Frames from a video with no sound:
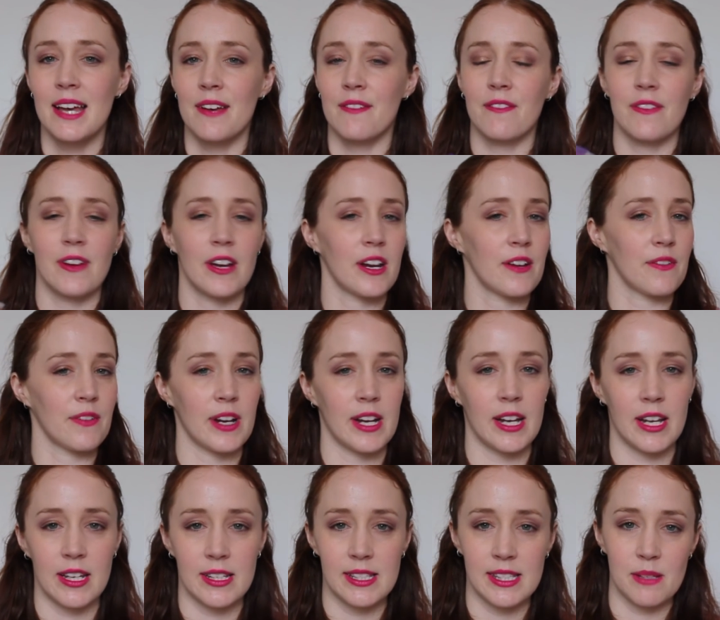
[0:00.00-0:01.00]
Very,
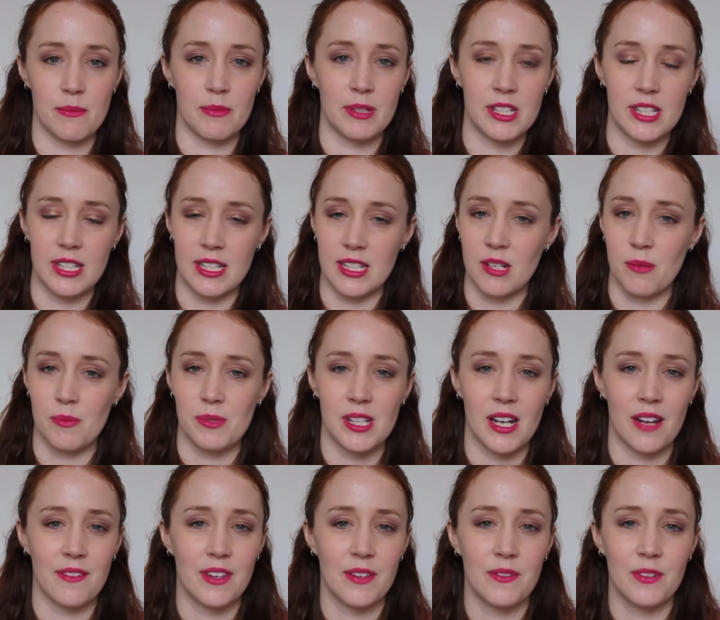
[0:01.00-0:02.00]
very similar to the tips
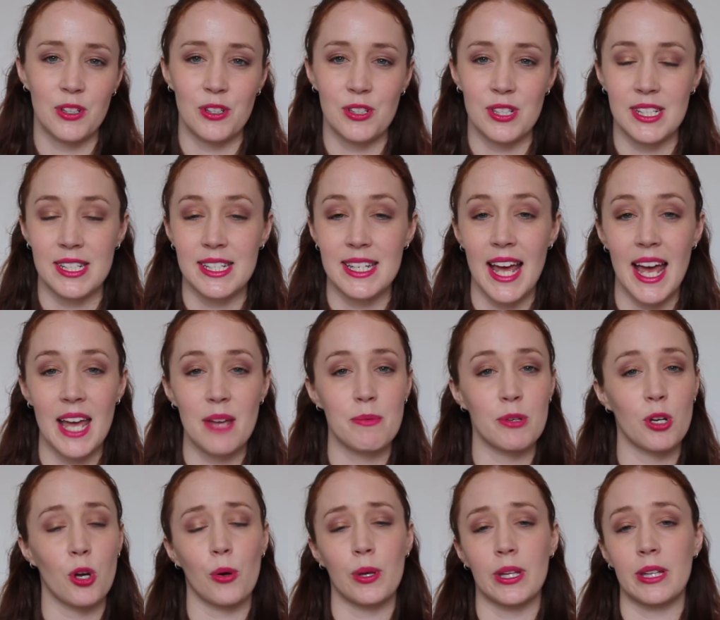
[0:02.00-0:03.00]
that I've given you today,
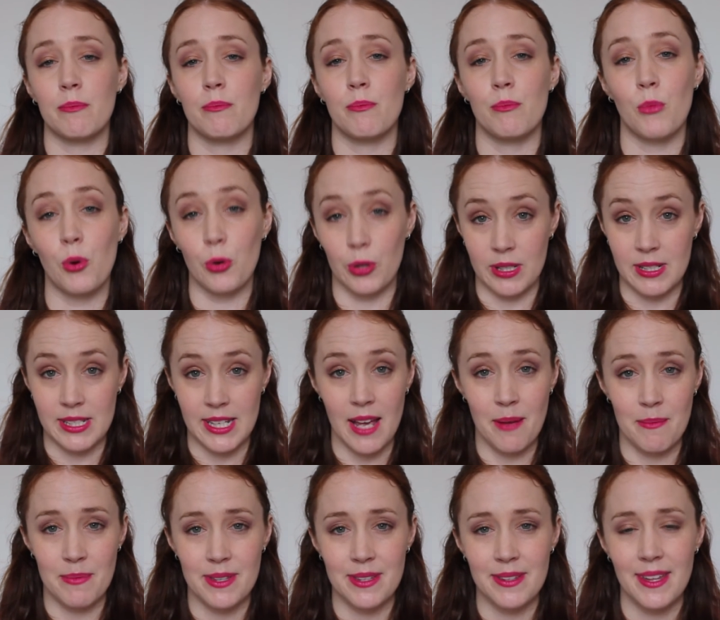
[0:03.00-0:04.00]
but going in more in
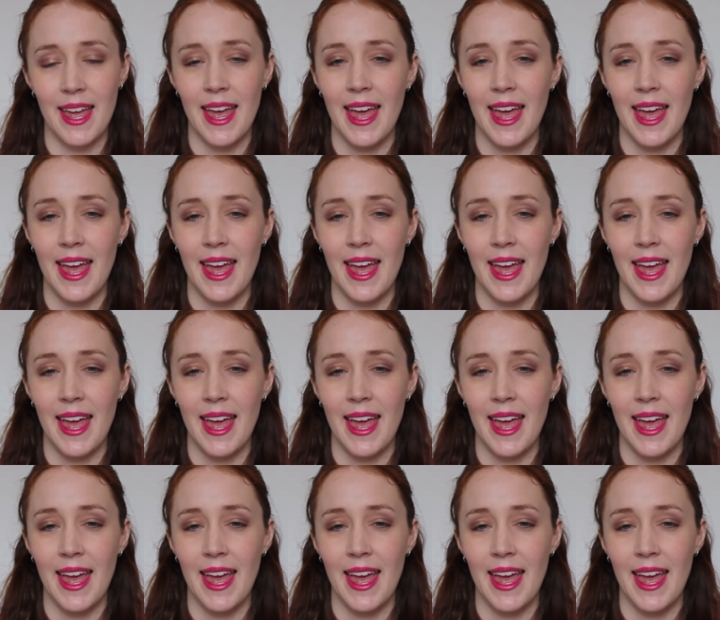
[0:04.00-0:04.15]
depth.